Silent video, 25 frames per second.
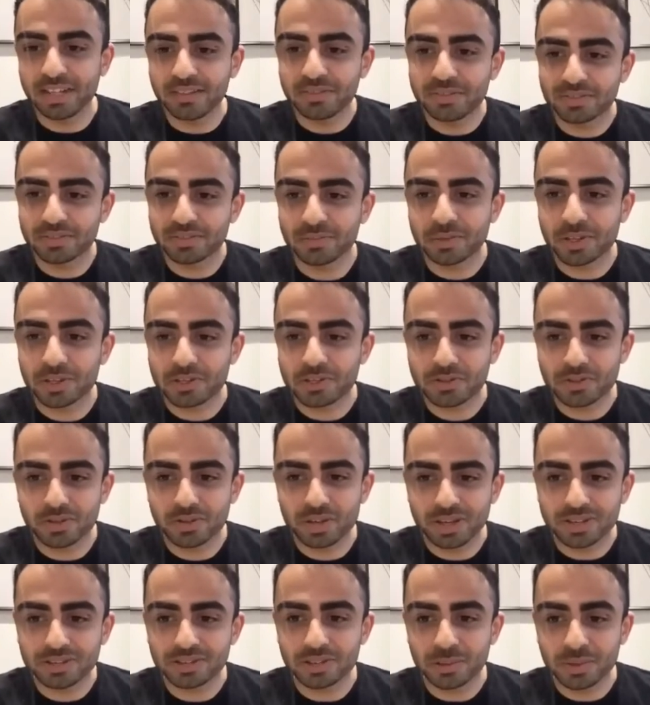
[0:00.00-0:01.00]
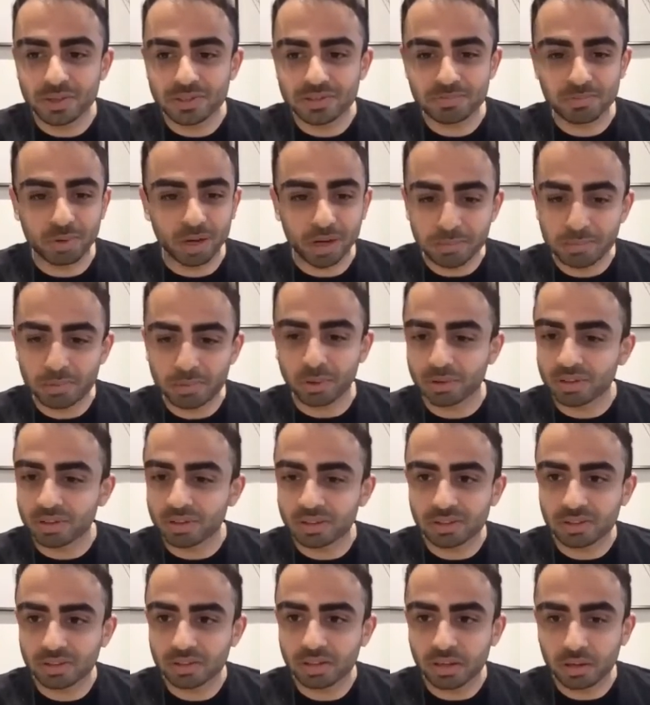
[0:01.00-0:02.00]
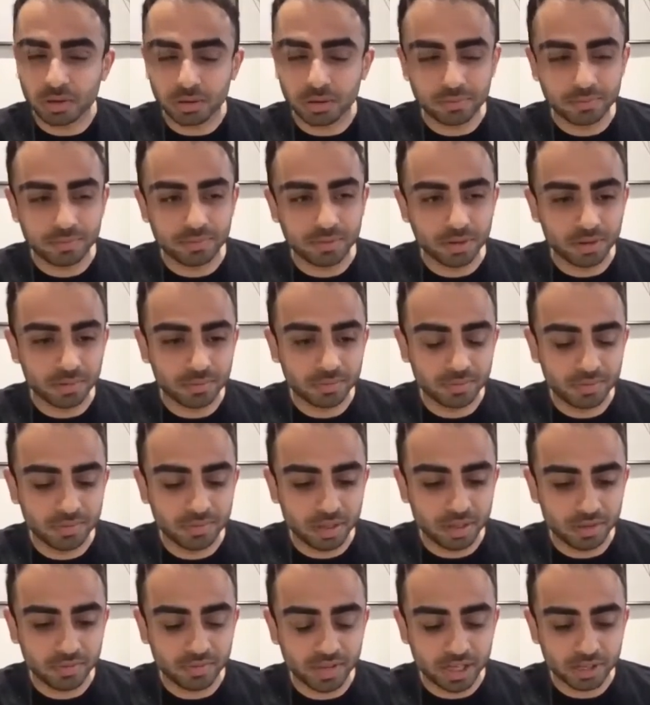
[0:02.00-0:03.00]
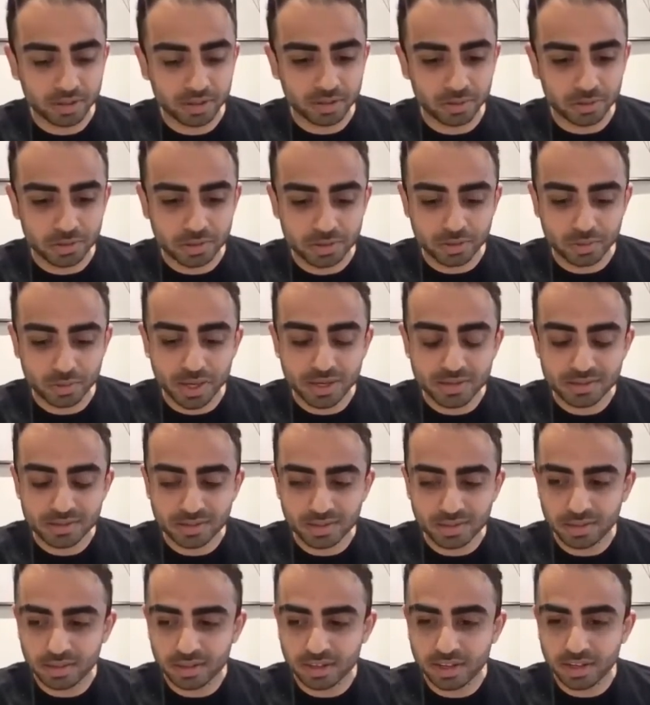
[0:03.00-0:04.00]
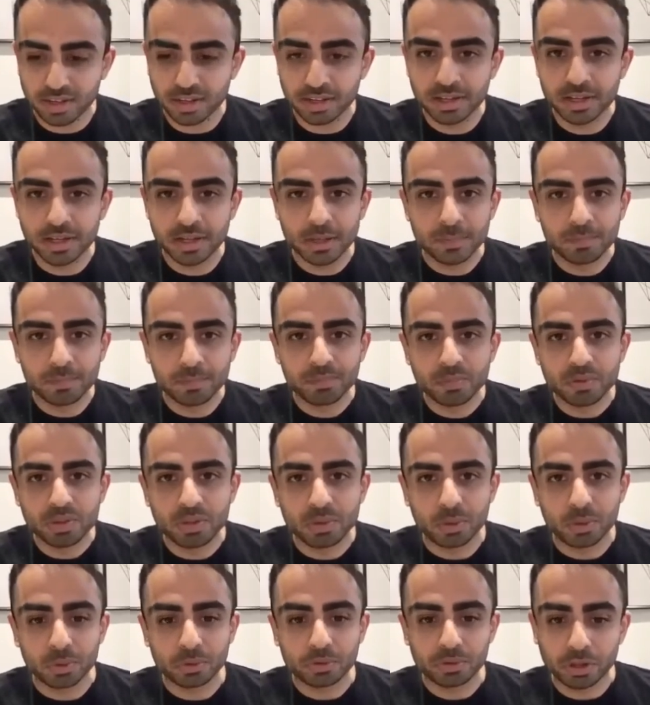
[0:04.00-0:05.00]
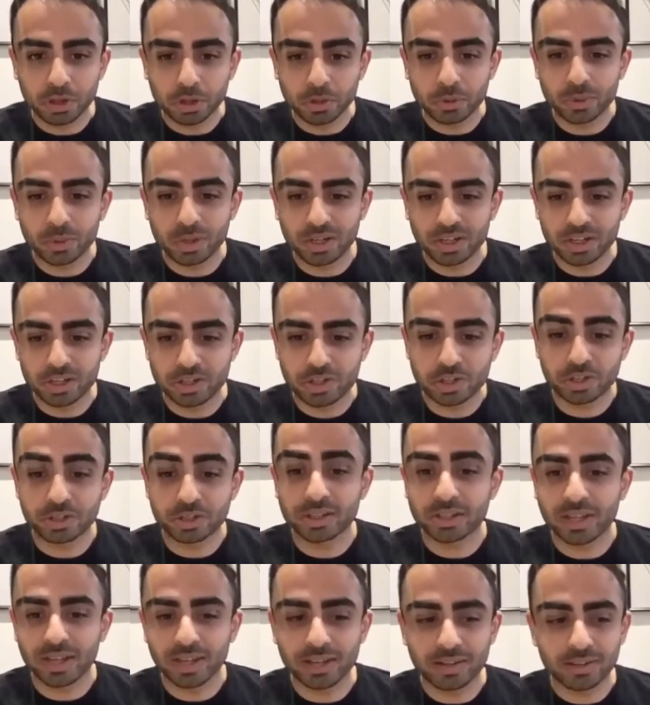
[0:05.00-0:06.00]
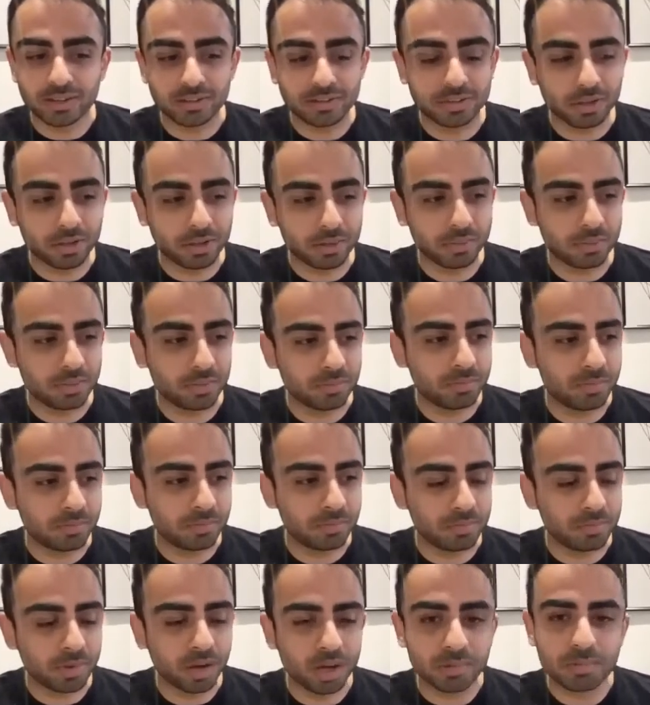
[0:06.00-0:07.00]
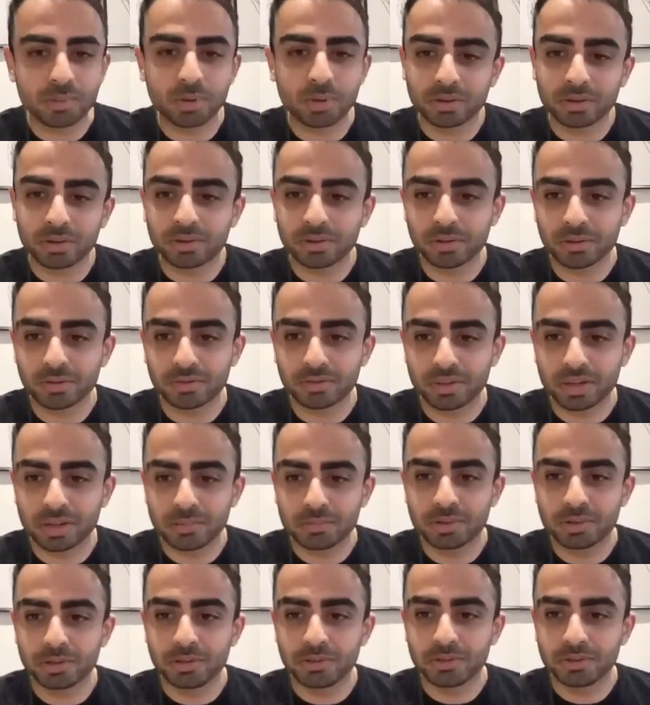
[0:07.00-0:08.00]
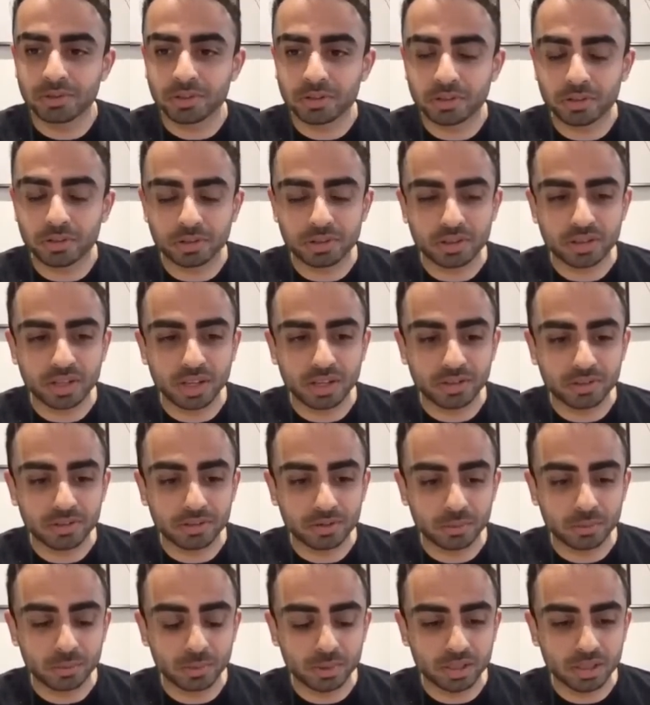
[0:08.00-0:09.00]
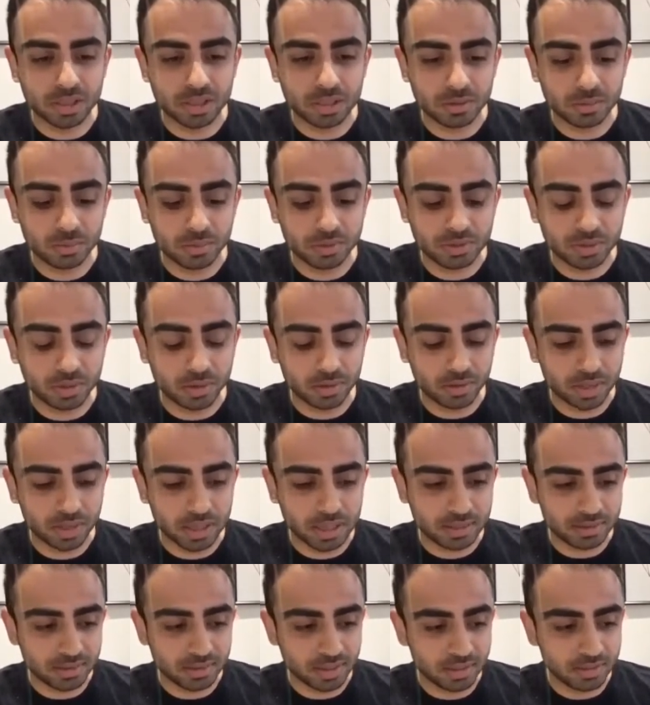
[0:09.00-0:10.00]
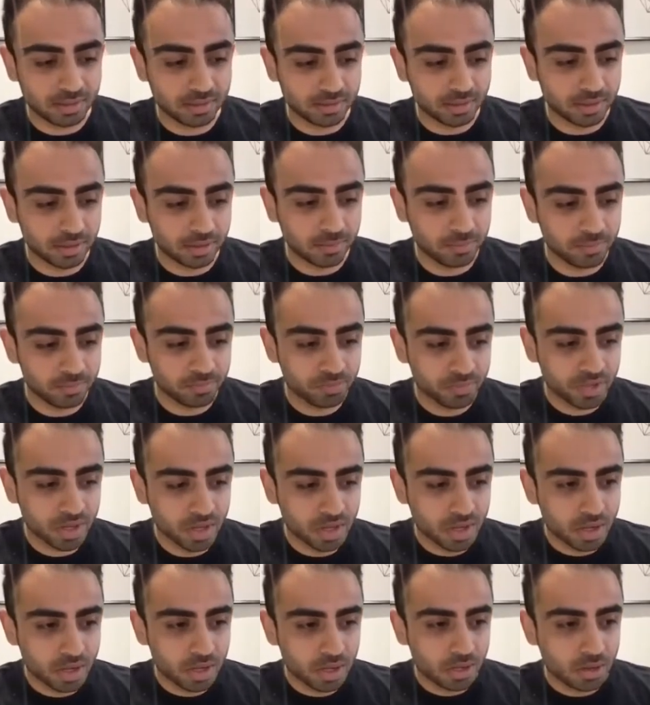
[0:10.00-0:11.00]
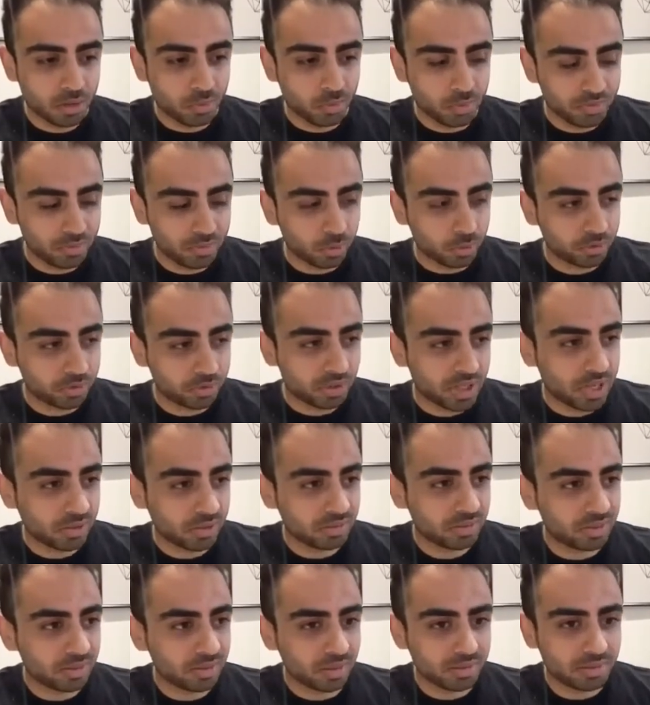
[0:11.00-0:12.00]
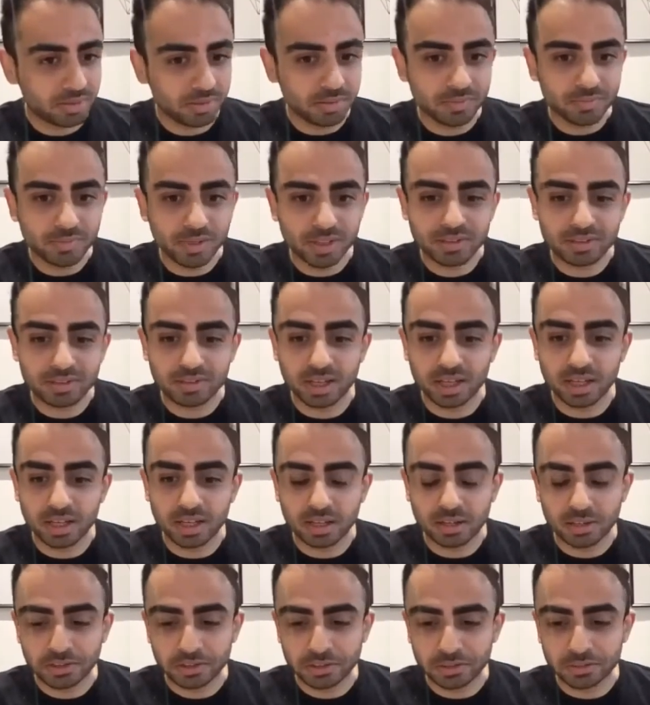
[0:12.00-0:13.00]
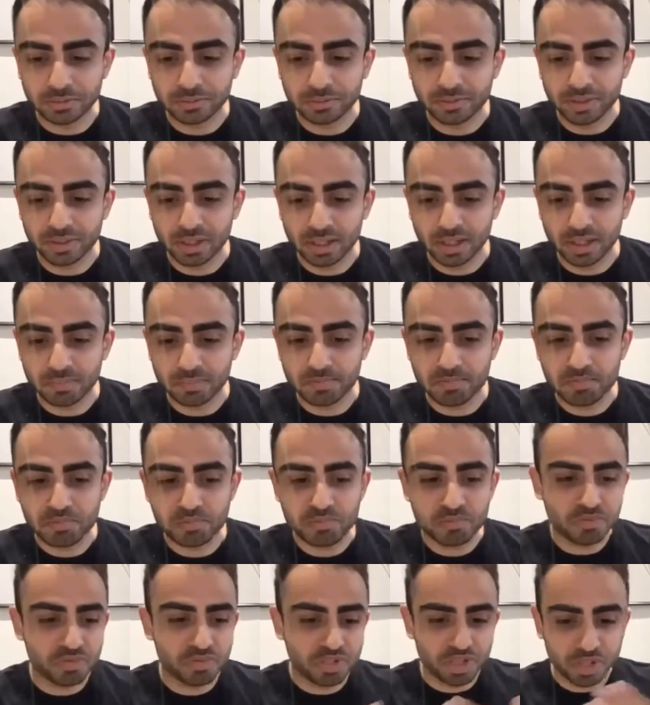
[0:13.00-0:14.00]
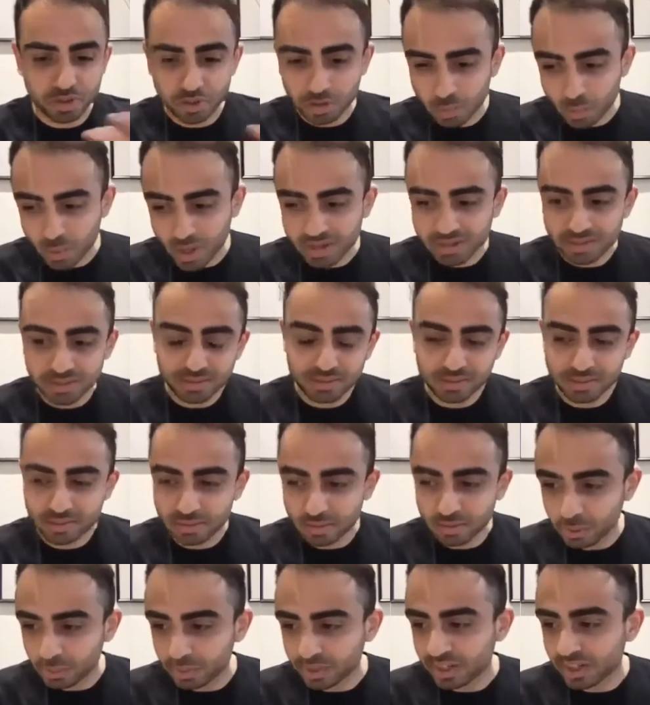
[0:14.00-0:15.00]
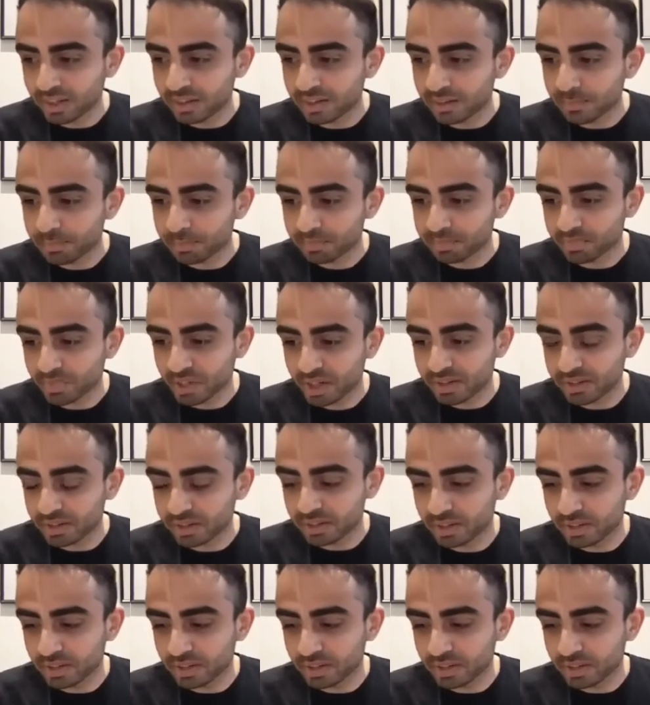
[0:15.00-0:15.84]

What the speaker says: from those trees, so it's byproduct of agricultural waste. And also sugarcane, so byproduct of producing sugarcane, so we sell that. And we've also now started to investigate kind of zero waste. So again, I think